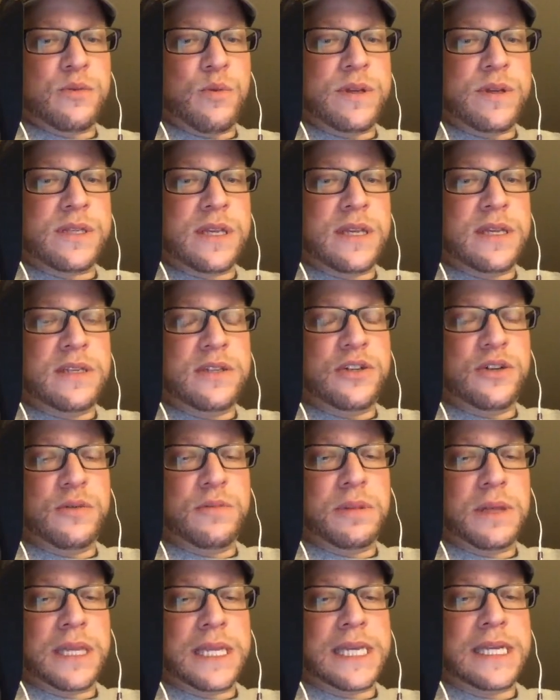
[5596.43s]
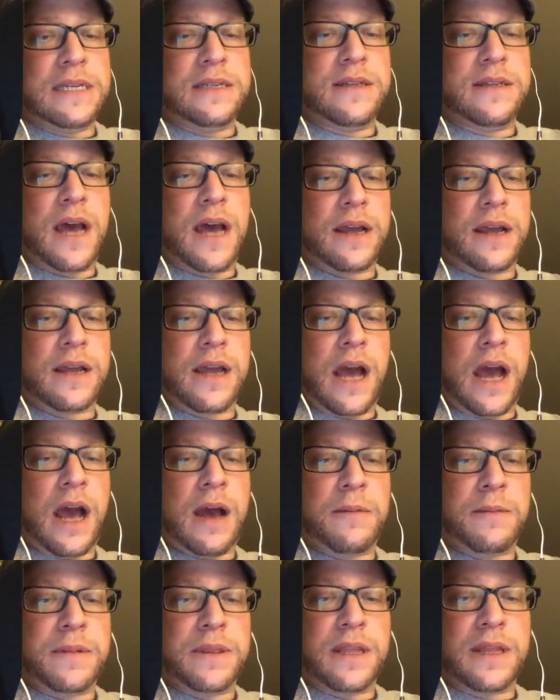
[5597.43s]

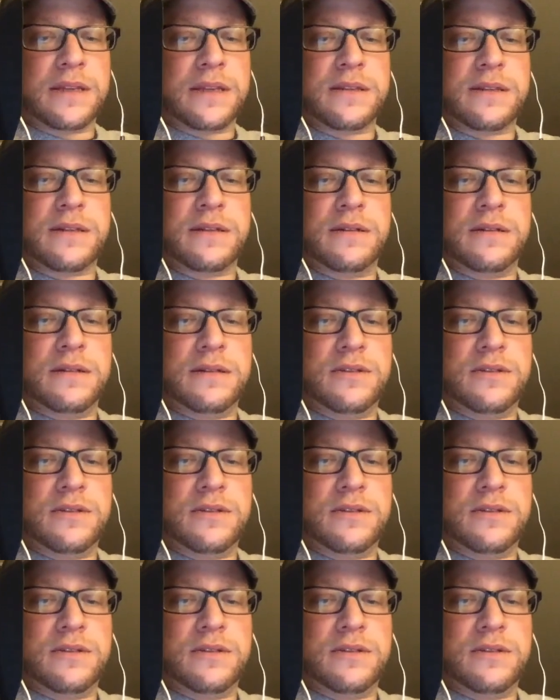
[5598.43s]
whiskeyjubilee.com, and that's